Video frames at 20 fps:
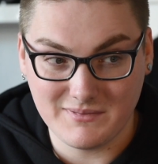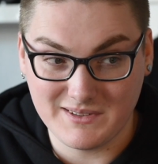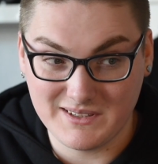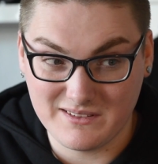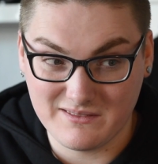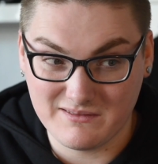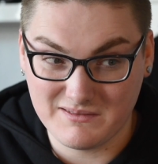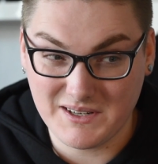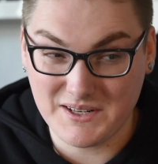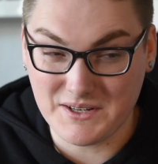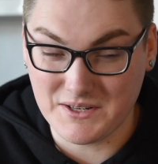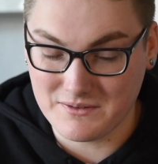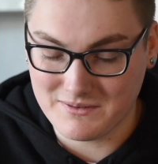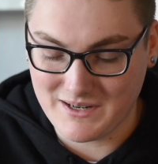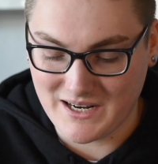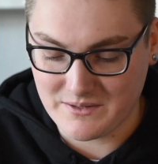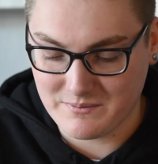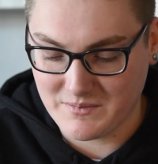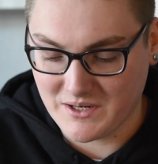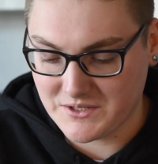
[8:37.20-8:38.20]
I don't use
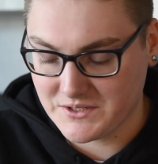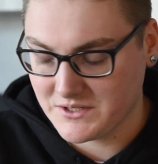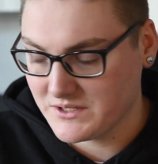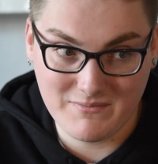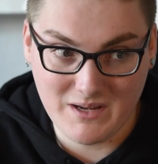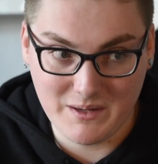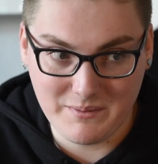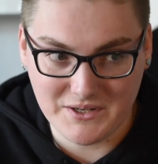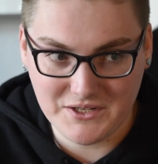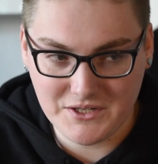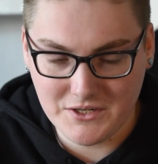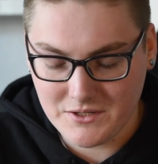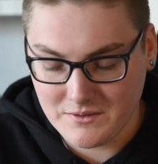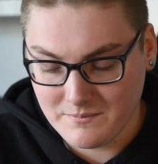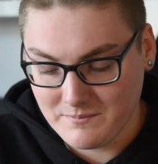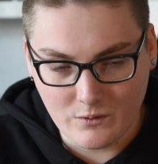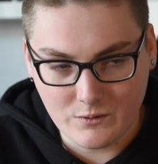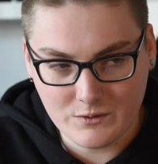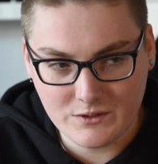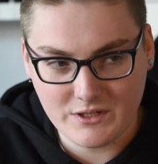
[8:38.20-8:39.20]
flash much, maybe I should.
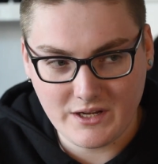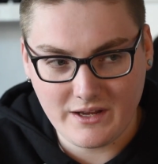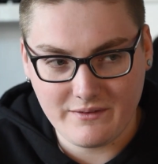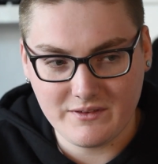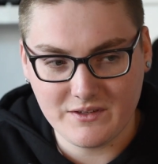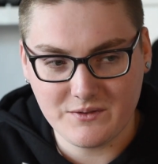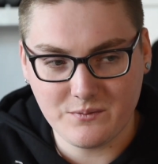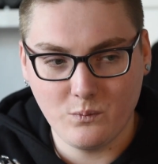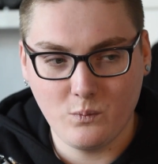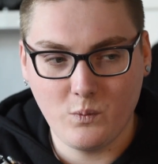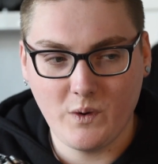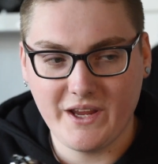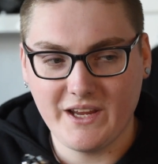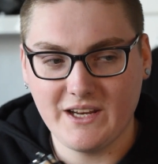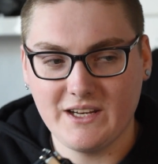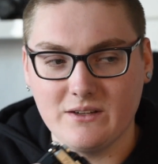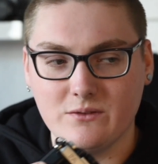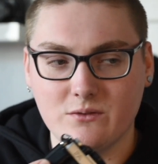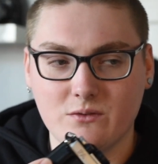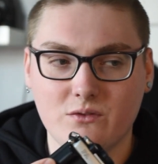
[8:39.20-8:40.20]
Also have this
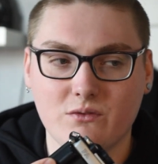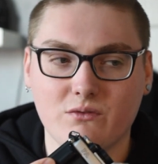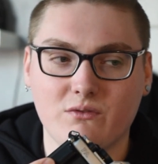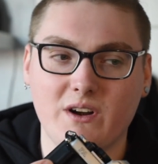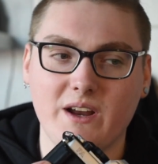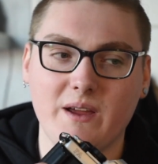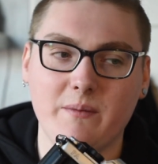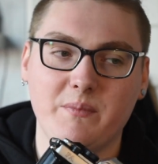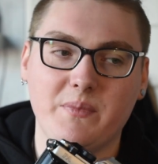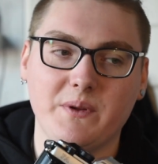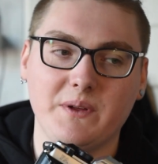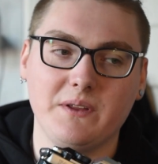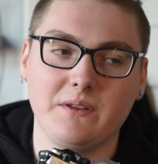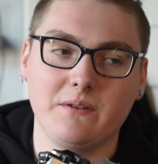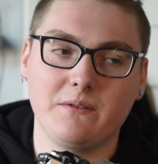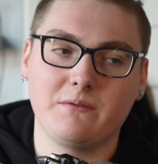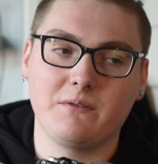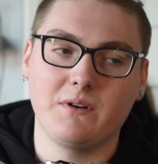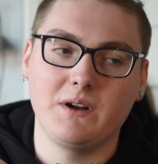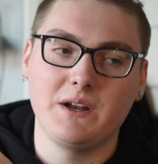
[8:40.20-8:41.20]
weird little grip at
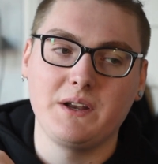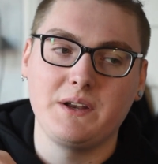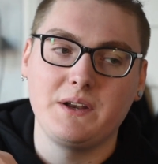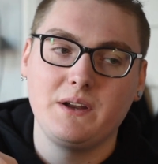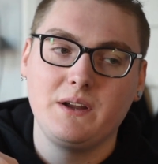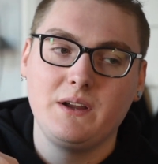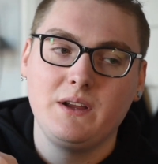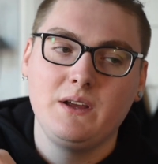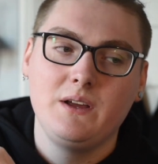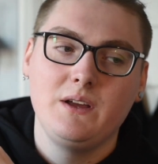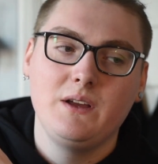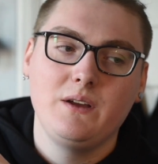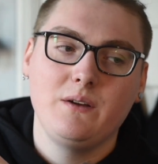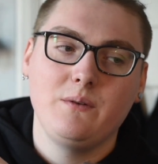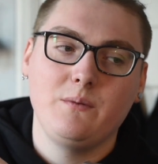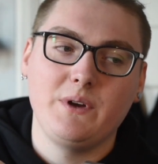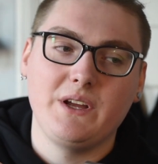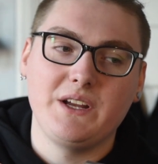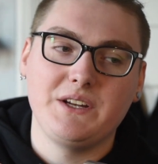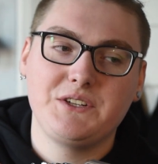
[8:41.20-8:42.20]
the front,
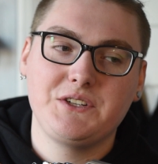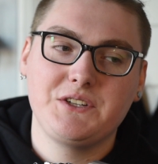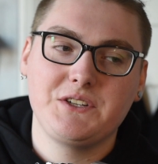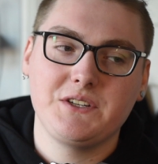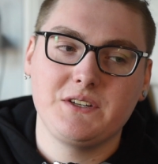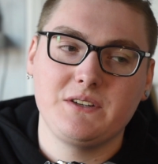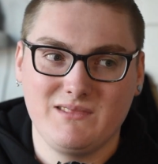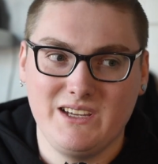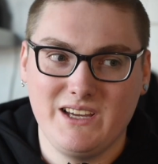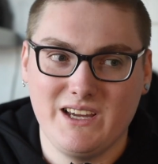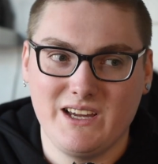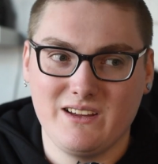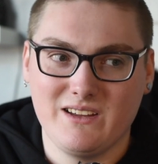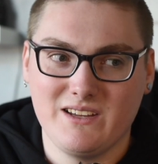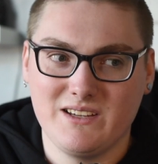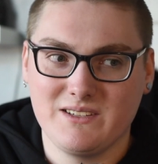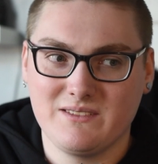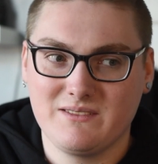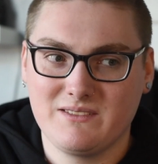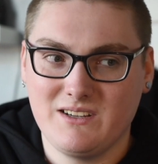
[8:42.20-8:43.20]
which, yeah,
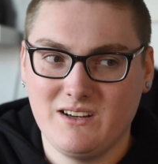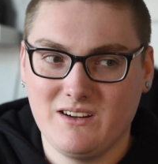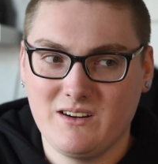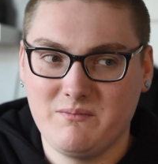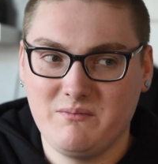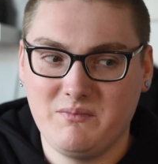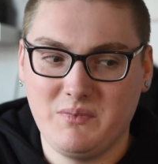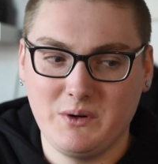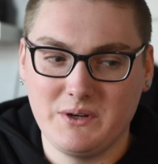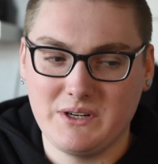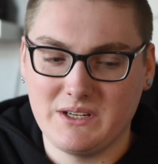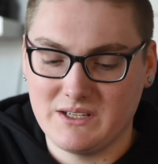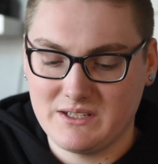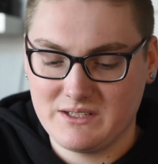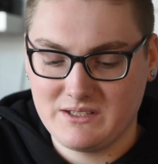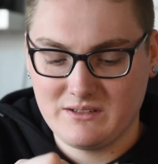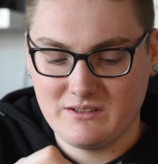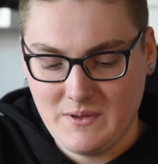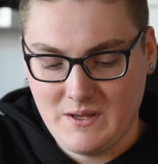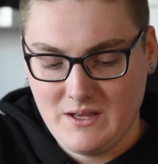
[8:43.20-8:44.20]
it's kind of
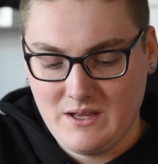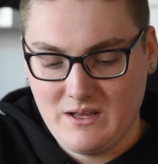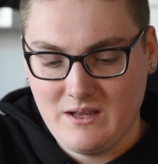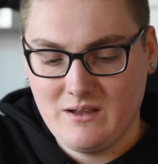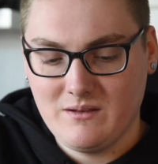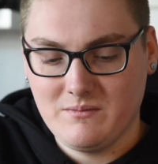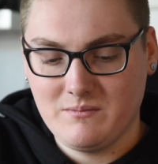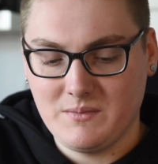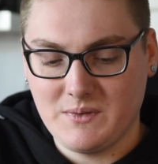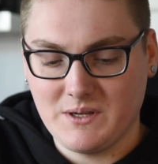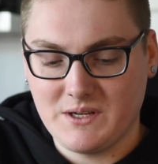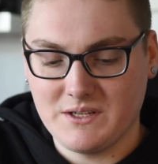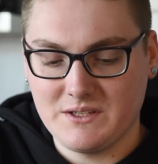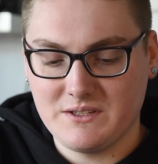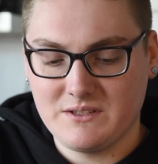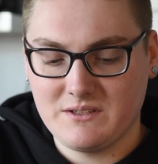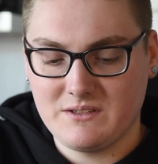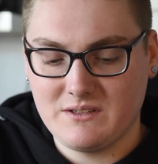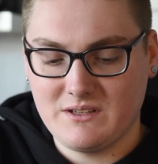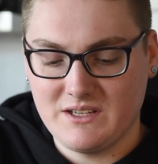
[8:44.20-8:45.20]
pointless
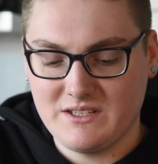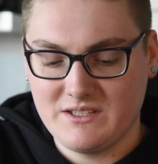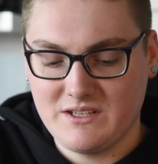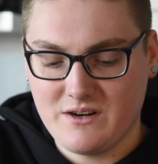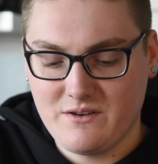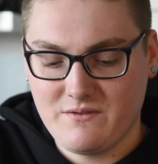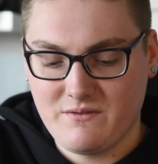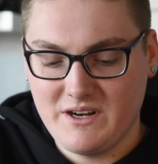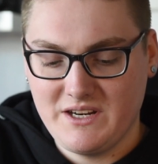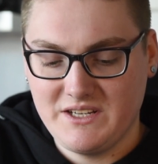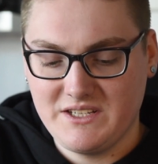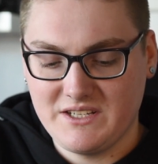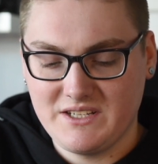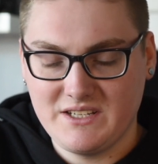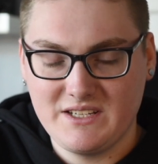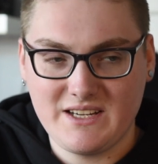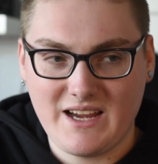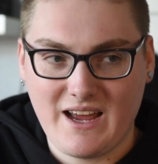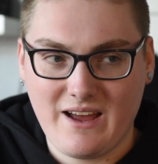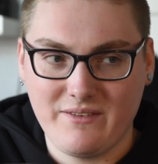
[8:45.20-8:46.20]
because there's no
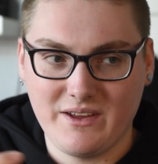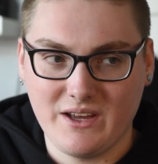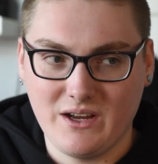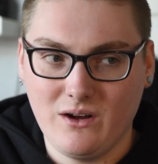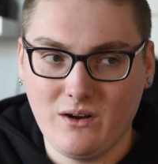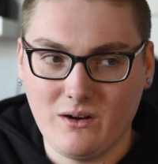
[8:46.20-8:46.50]
reason to have it